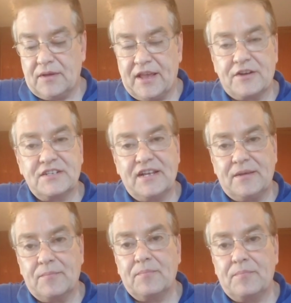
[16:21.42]
care
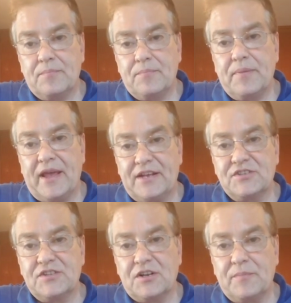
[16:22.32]
team
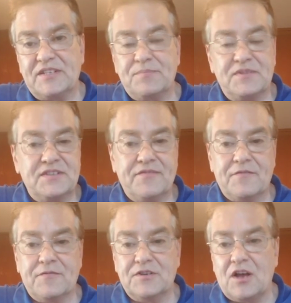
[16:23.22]
page that'll be
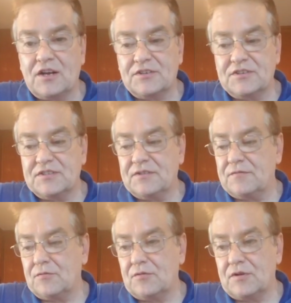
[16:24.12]
specific for doctors and
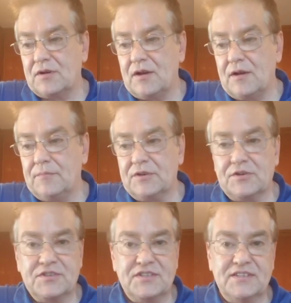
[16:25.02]
for
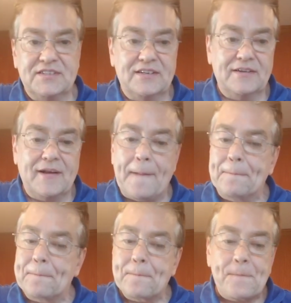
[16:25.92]
nurses and
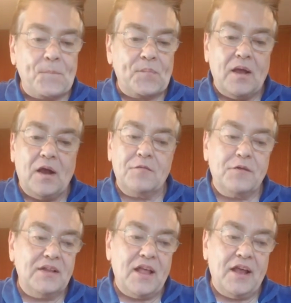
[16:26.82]
our
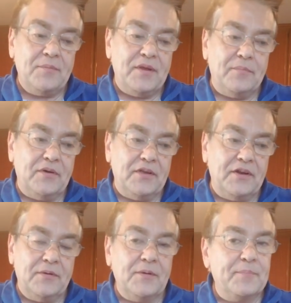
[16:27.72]
frontline people. You
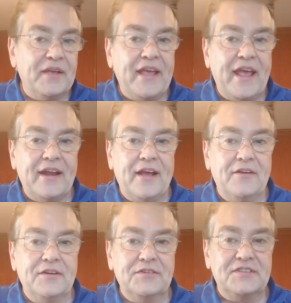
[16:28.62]
know, a big
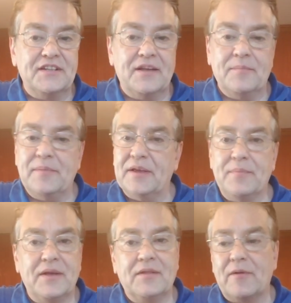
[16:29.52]
handout goes to them. Big
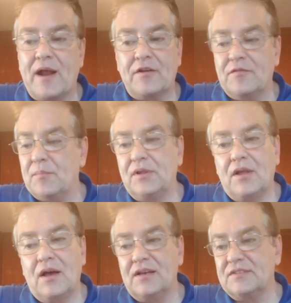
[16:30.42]
round of
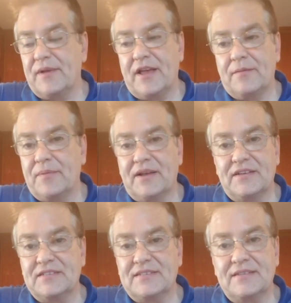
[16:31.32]
applause, man,
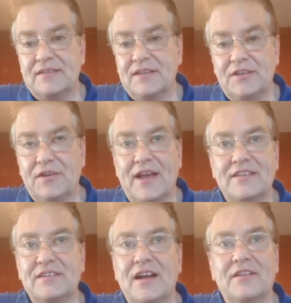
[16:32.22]
because you
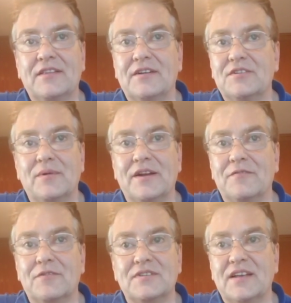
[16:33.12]
guys are out there
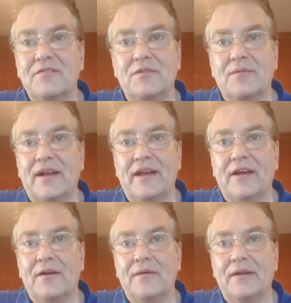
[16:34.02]
24/7 right
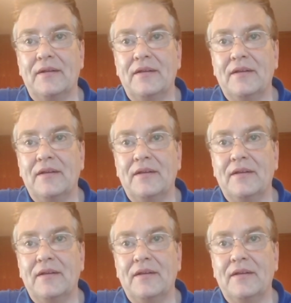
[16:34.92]
now, and